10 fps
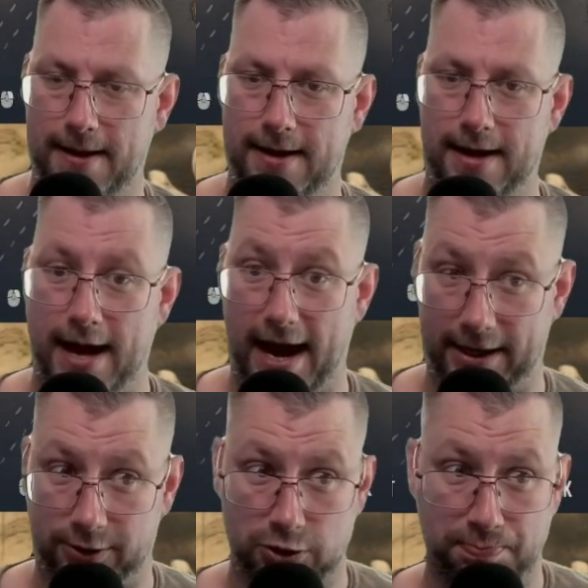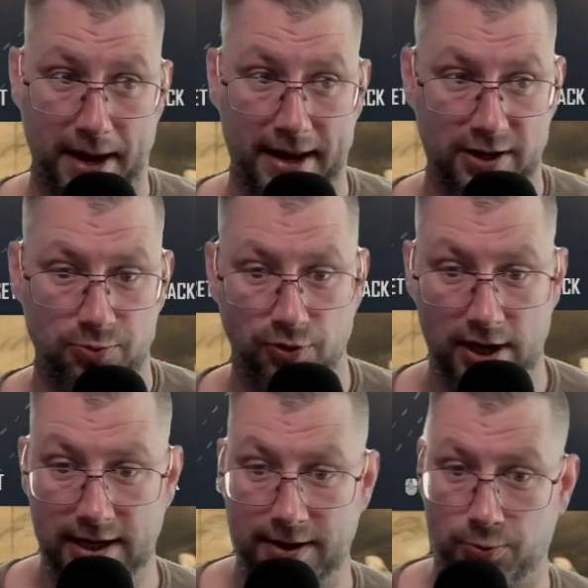And spend it
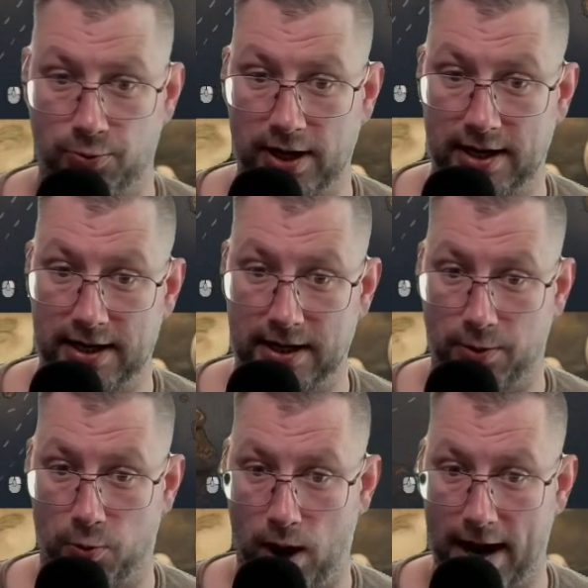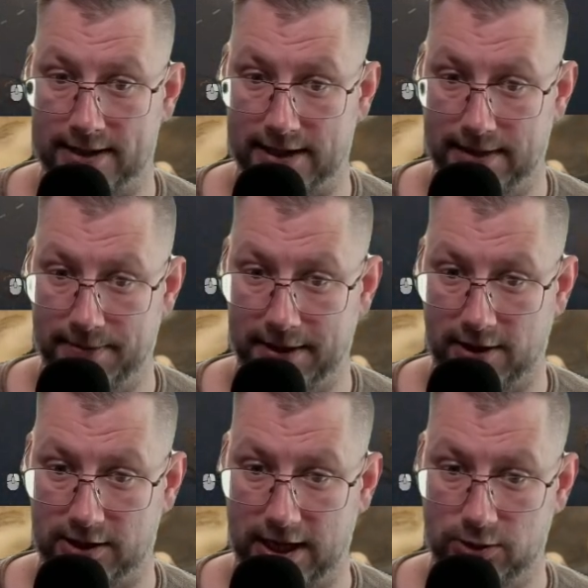really, really wisely, because
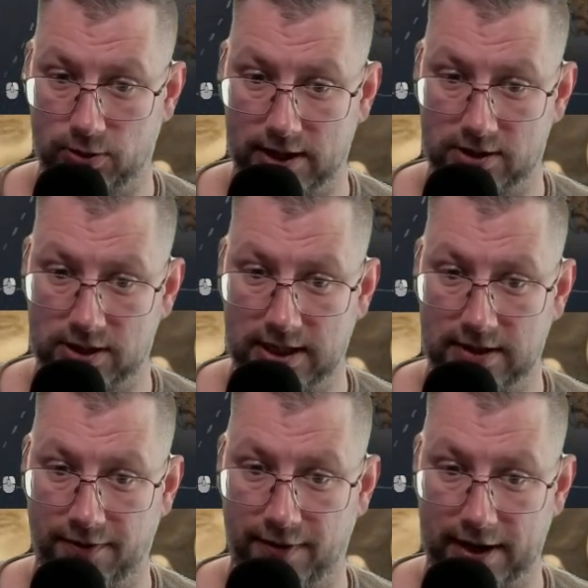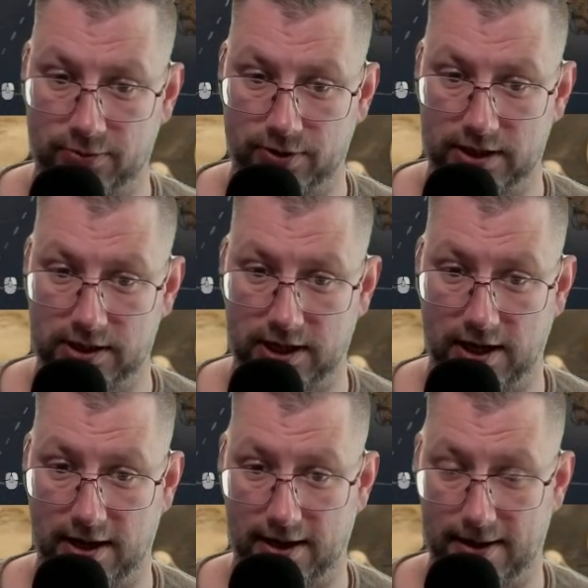as you can see, the factories,
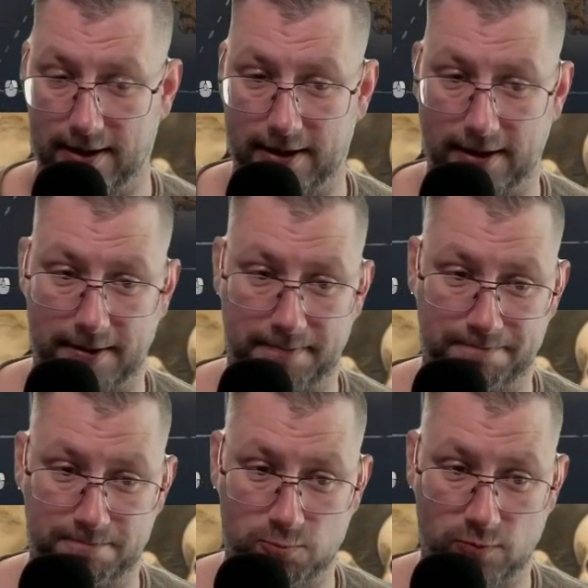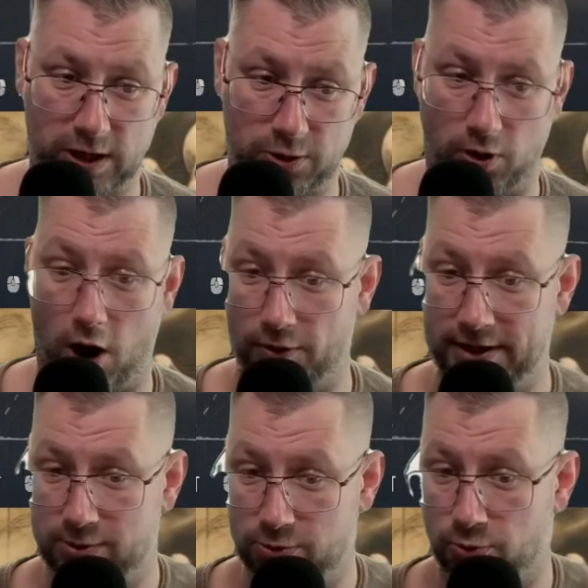you all need
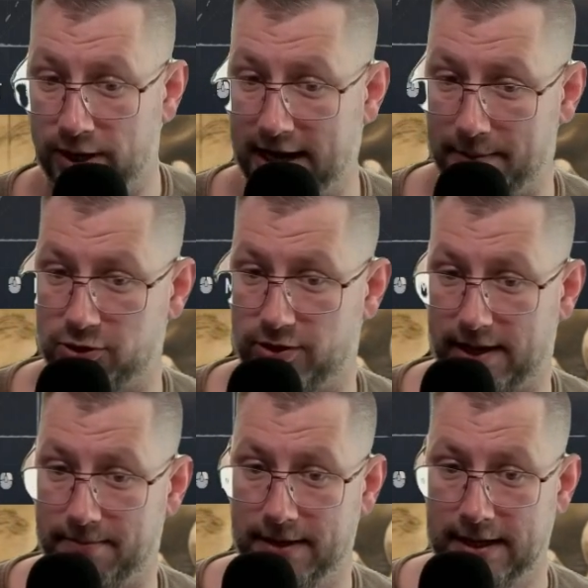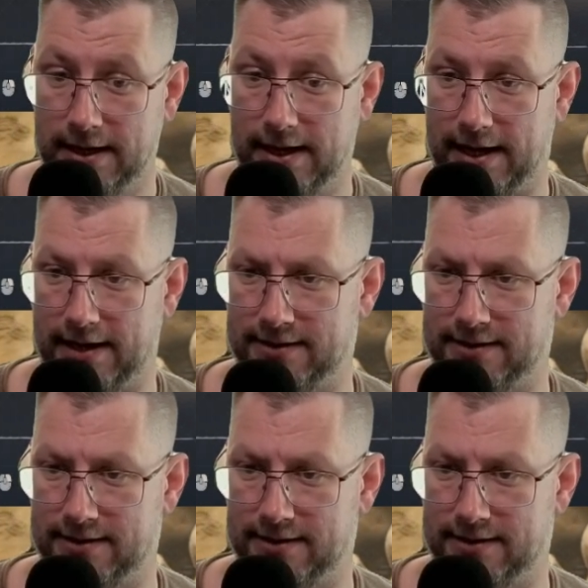to recapture them. And